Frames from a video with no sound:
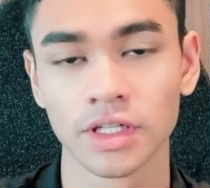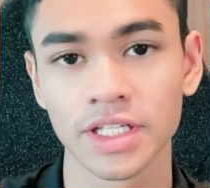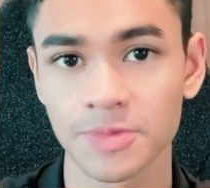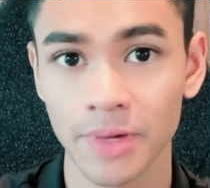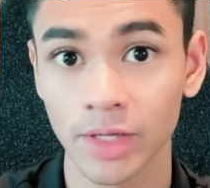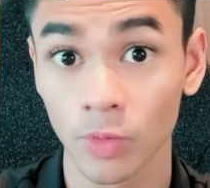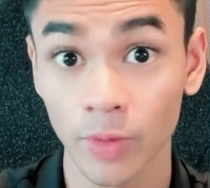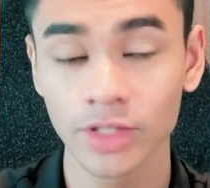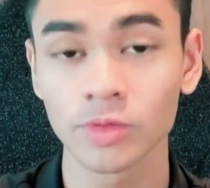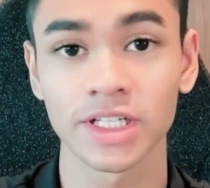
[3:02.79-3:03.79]
They spend
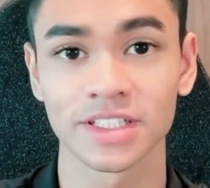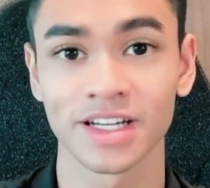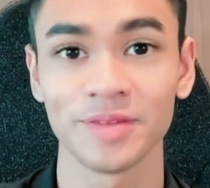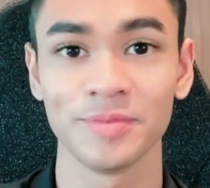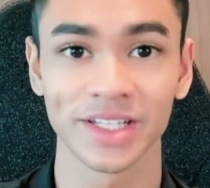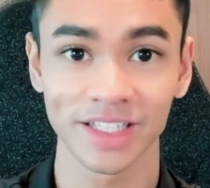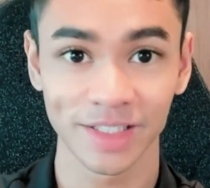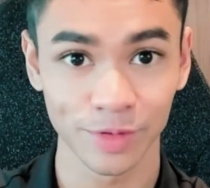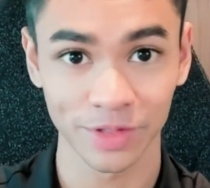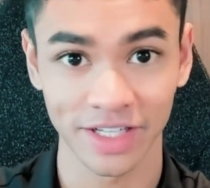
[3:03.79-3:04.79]
way too much time making
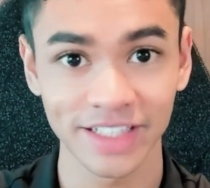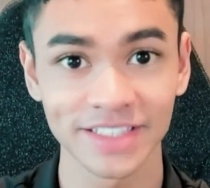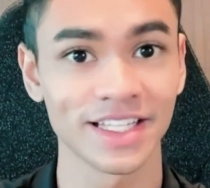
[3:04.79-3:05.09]
it look nice